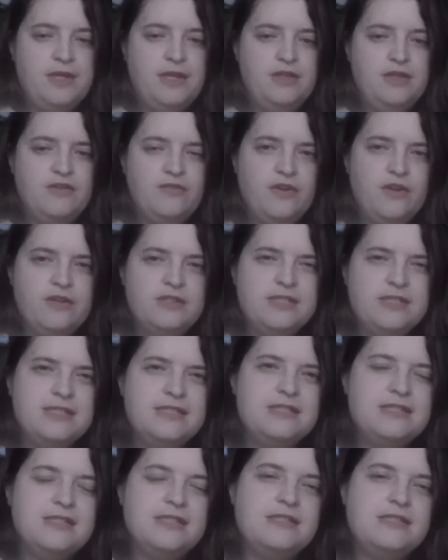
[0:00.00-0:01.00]
In the first
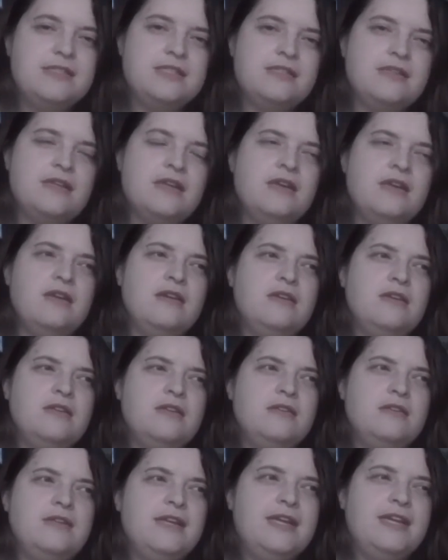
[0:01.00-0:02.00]
instance,
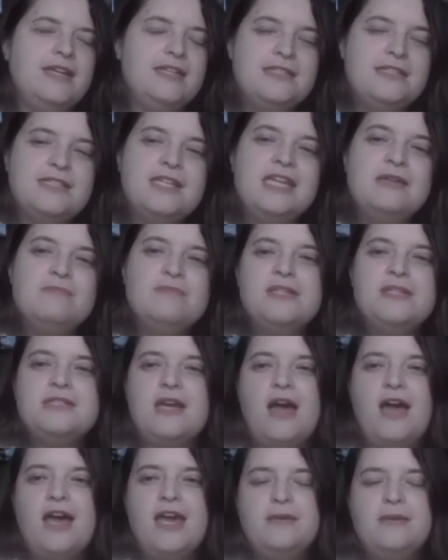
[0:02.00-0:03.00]
it can seem at
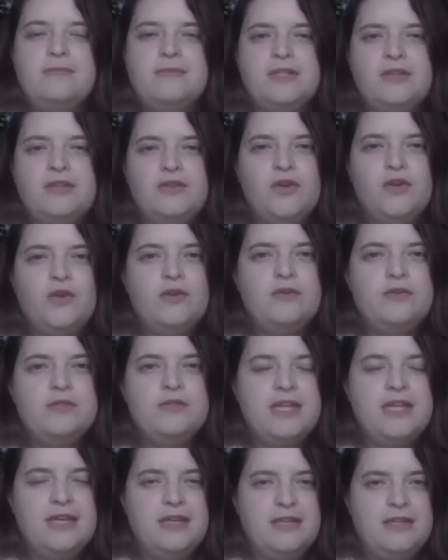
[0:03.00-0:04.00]
times that
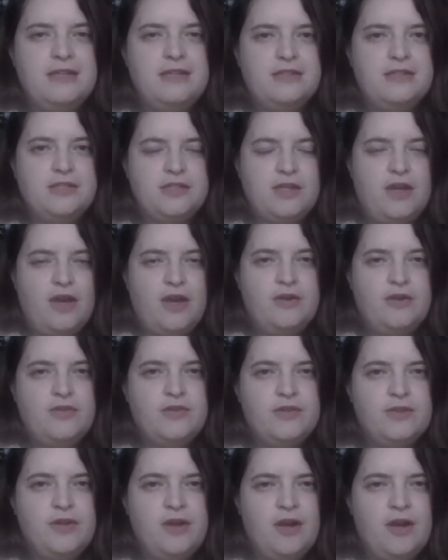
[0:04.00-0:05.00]
those in the South
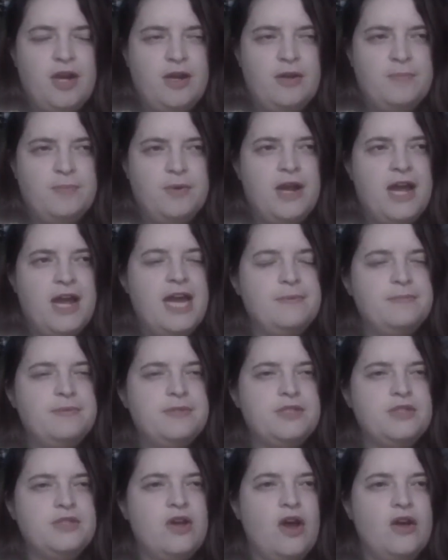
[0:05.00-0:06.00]
are
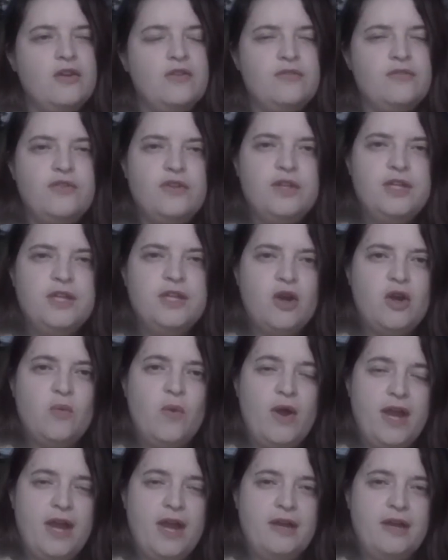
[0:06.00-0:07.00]
perhaps not fully
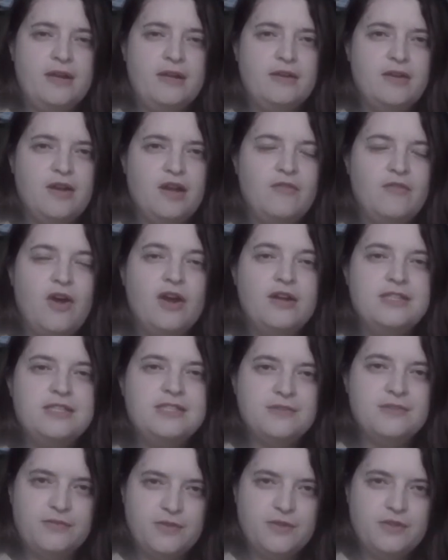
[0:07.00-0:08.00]
aware of how
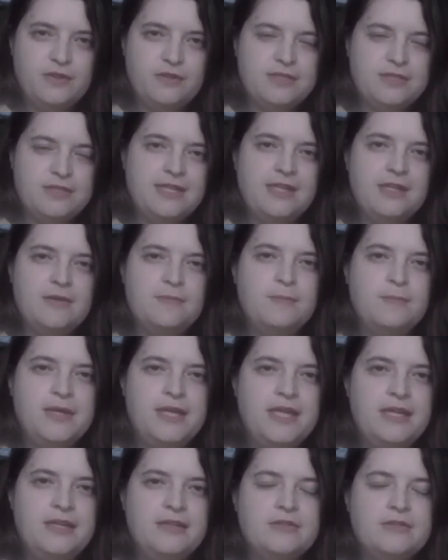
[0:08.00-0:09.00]
difficult it can
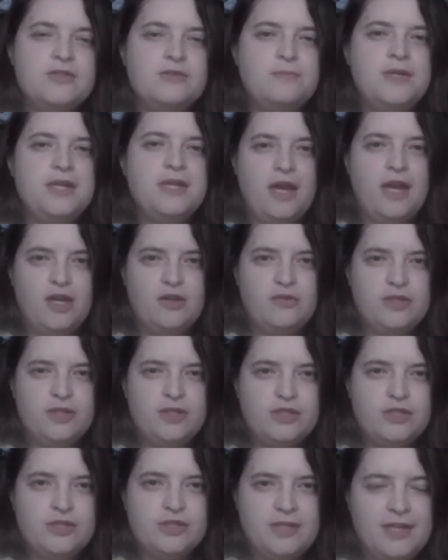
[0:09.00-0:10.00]
be to be
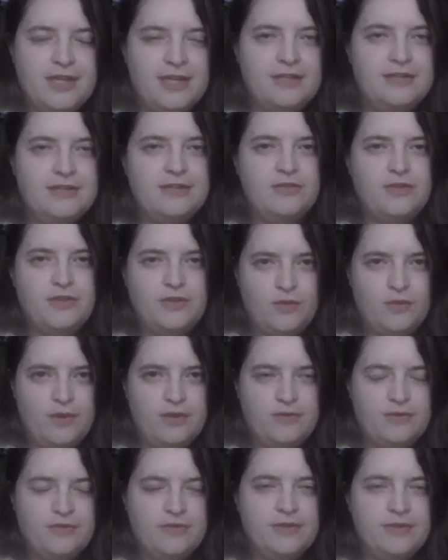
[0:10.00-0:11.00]
Irish in the
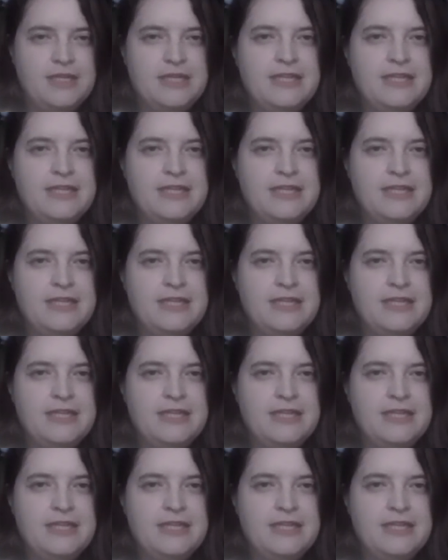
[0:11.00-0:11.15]
North.